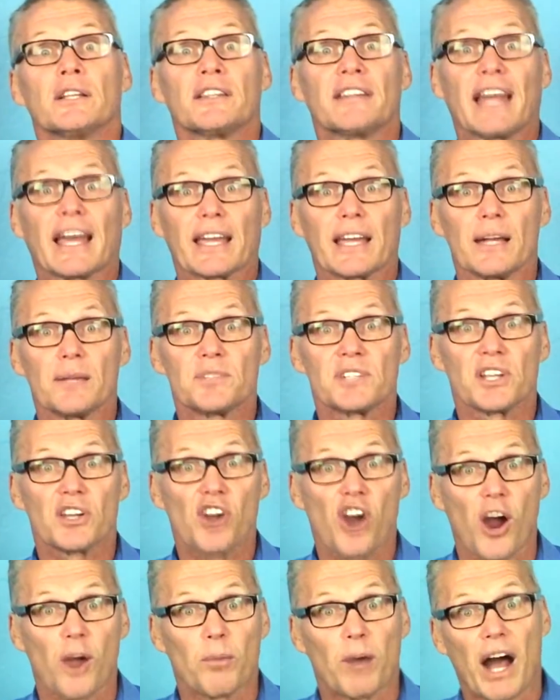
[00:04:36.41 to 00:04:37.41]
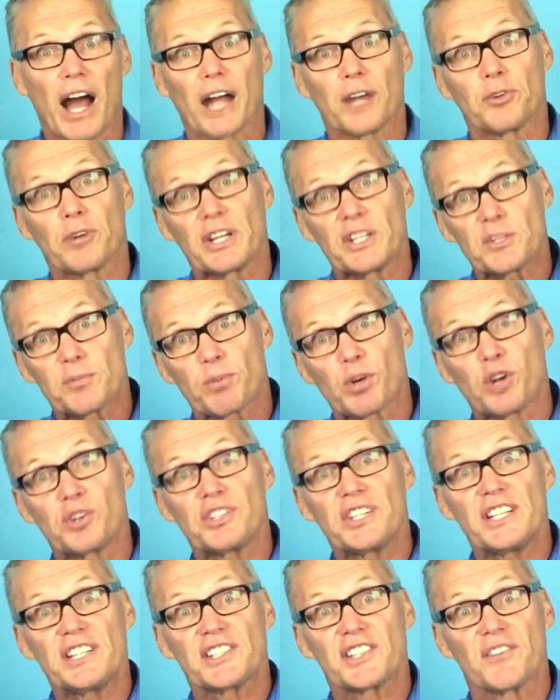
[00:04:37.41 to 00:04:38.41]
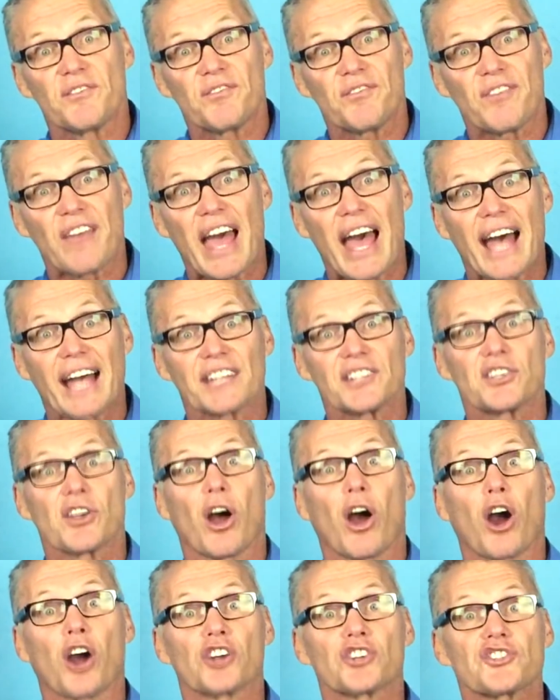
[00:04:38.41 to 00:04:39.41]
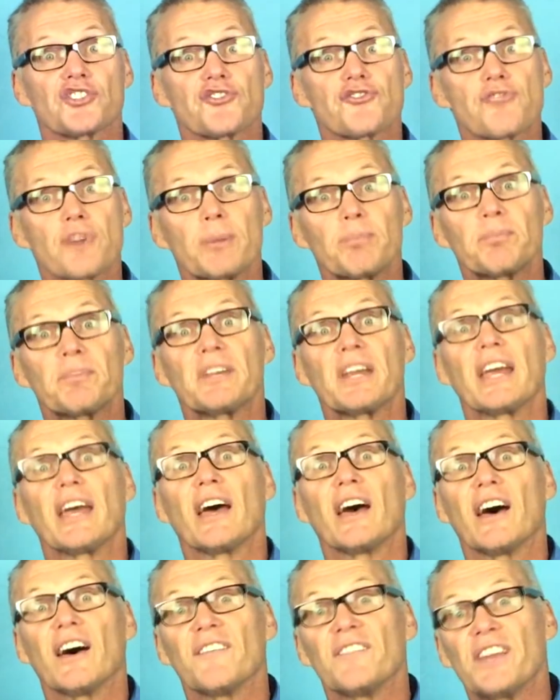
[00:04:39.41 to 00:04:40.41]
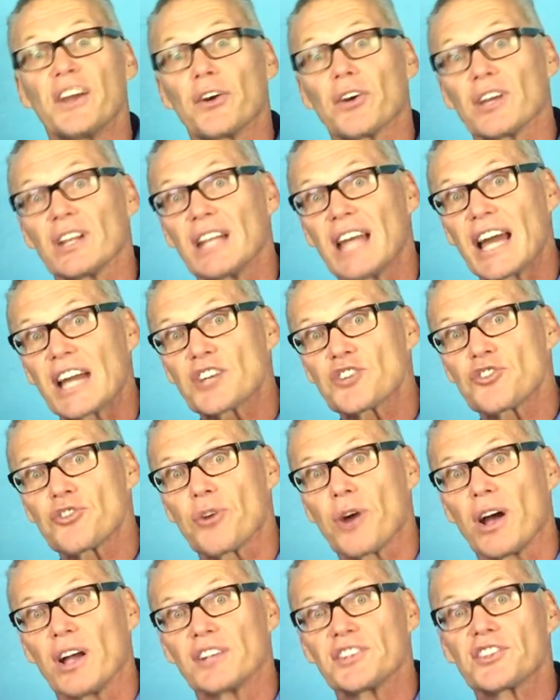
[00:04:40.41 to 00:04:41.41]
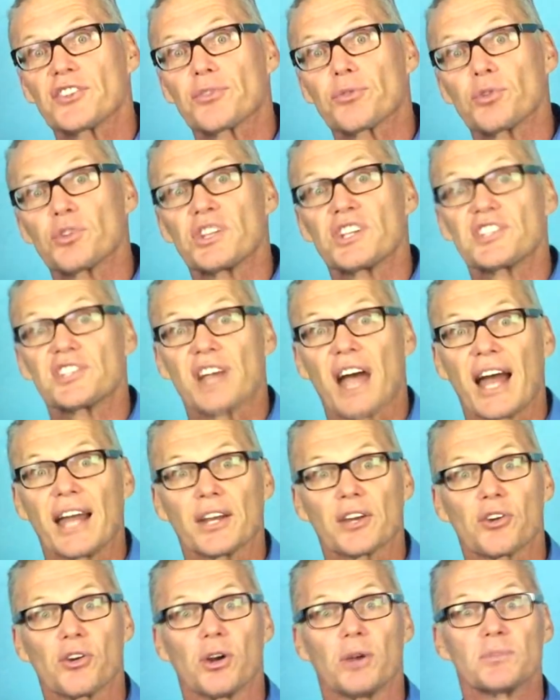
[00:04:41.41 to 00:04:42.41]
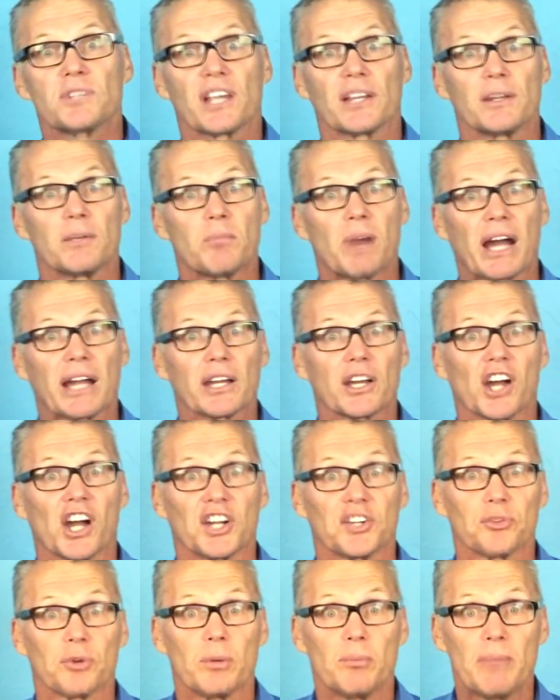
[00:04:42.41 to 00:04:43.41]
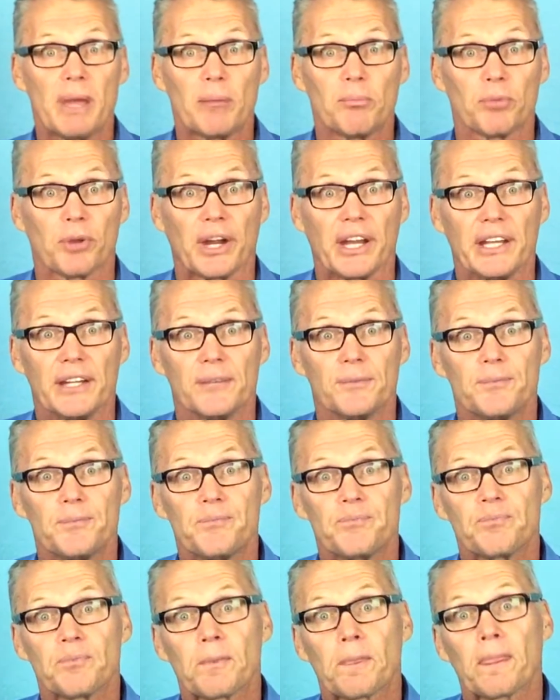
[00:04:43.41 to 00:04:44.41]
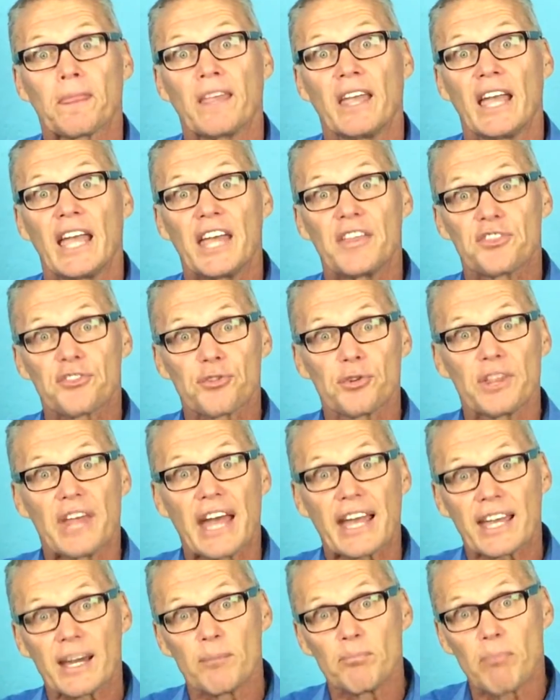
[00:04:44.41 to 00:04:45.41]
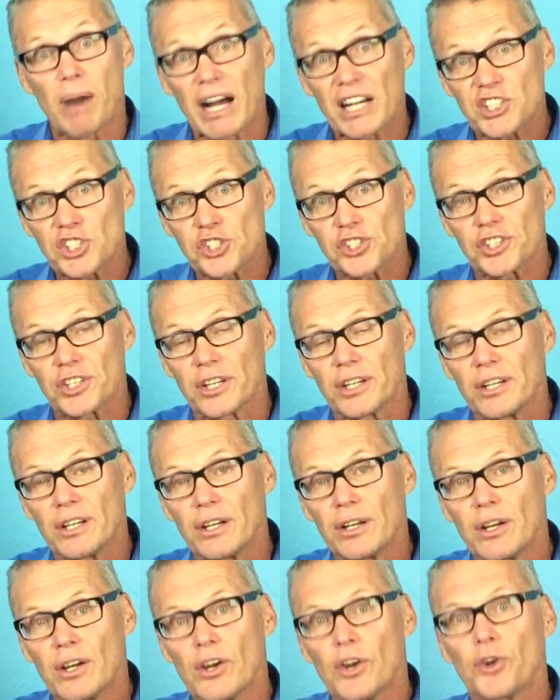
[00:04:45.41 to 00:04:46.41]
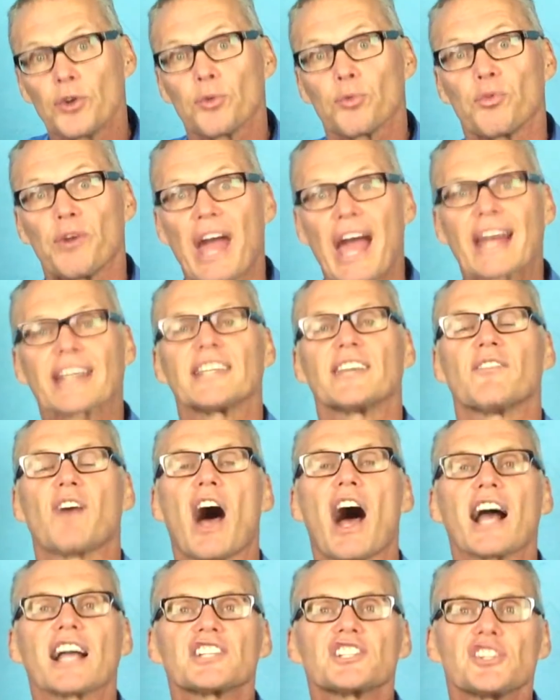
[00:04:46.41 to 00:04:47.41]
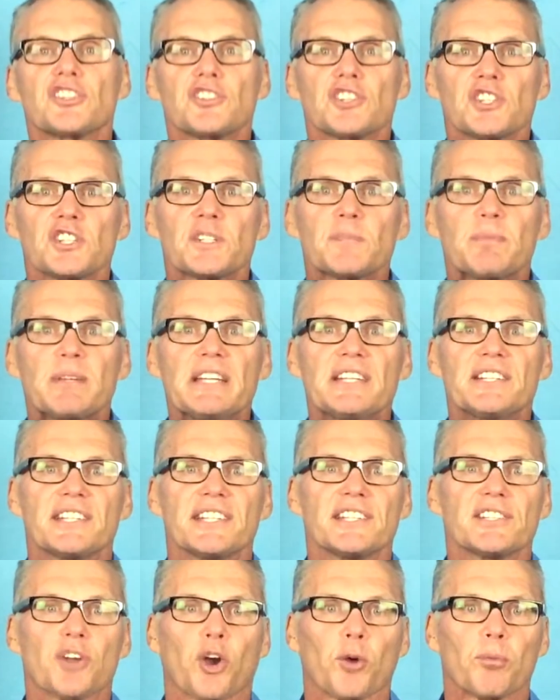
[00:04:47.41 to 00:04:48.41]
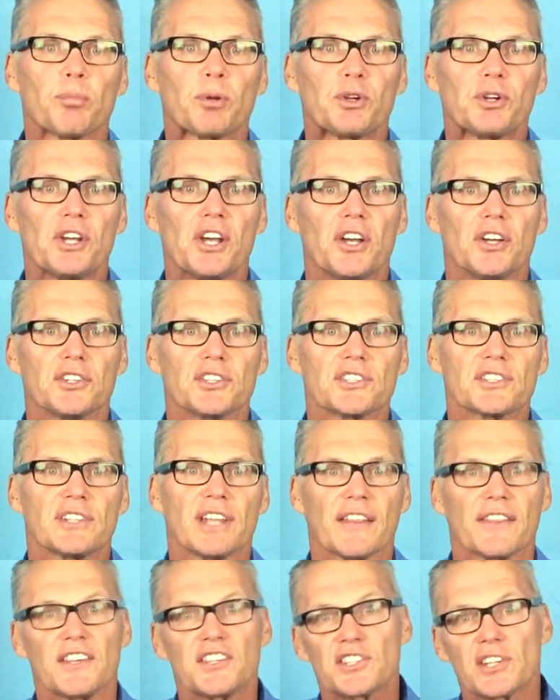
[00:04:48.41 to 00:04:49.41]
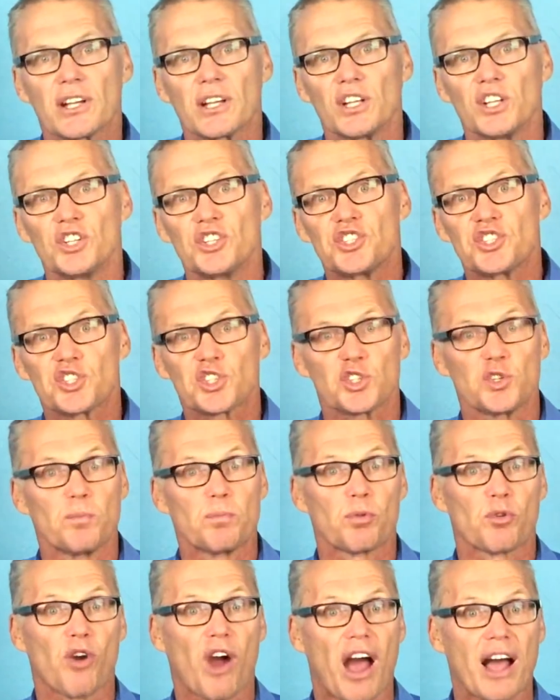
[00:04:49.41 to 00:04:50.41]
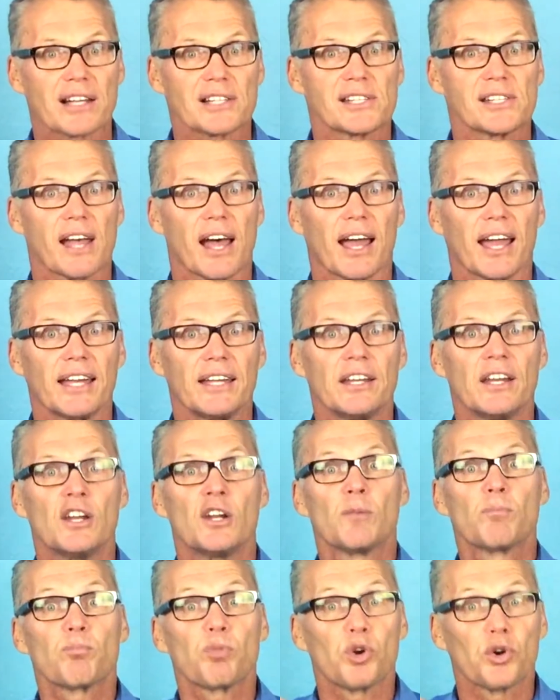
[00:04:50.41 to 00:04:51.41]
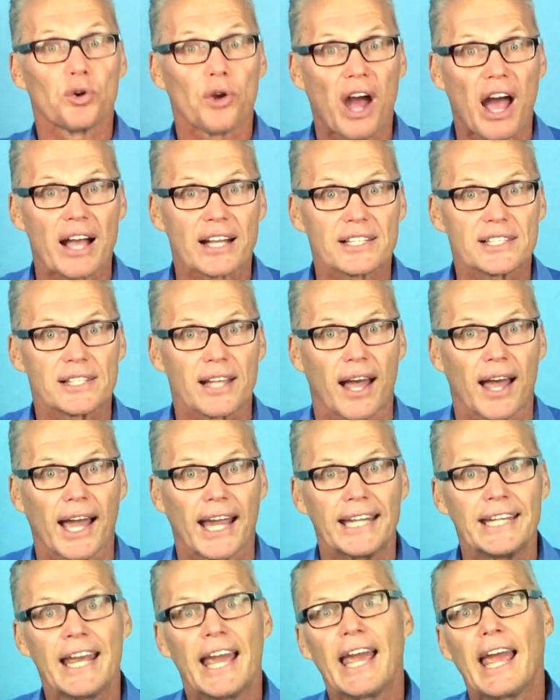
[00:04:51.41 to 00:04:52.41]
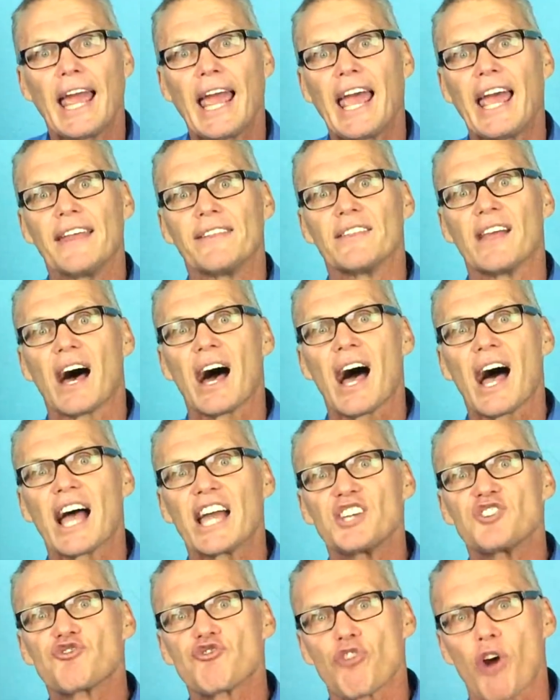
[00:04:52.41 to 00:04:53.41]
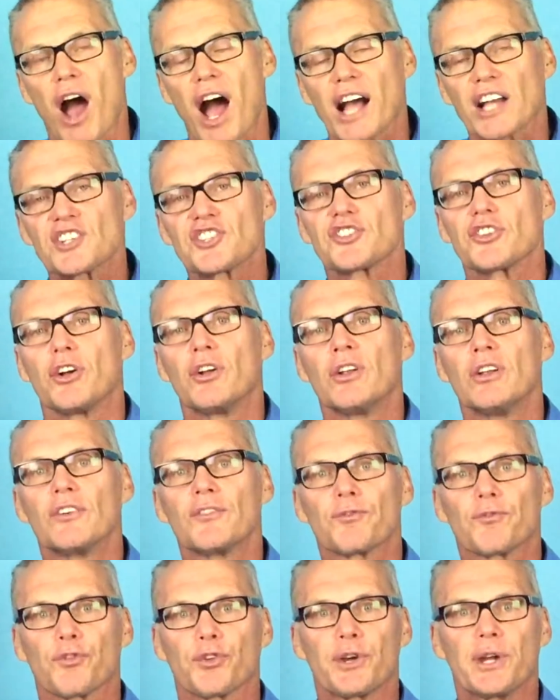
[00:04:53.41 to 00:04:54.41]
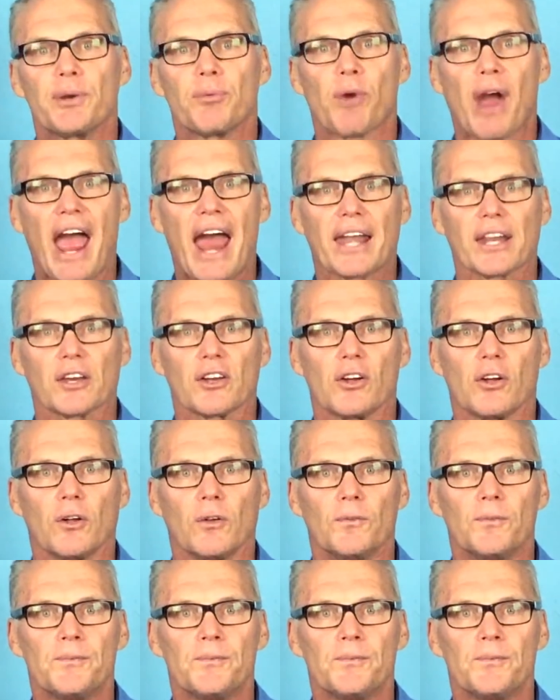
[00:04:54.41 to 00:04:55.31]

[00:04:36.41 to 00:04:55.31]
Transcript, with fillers: that comes in carbohydrates, proteins, and fats are stripped of their electrons through the cytochromes on the mitochondrial membrane. And through that combustion, reactive oxygen species are produced. Now, this includes superoxide, peroxide, and the hydroxyl free radical.